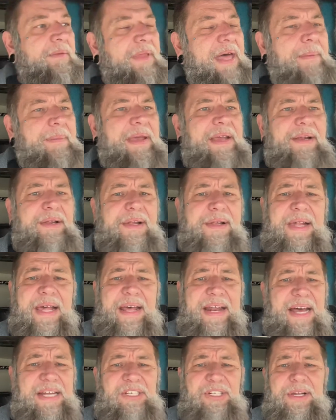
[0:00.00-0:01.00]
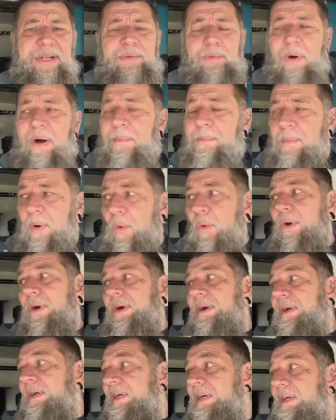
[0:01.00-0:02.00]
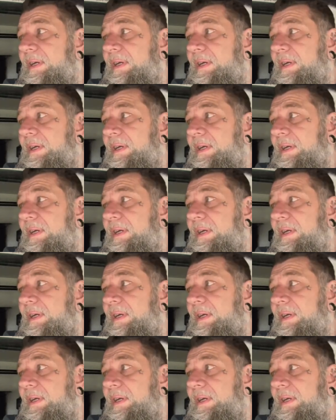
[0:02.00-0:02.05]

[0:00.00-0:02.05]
that being said, I just want more.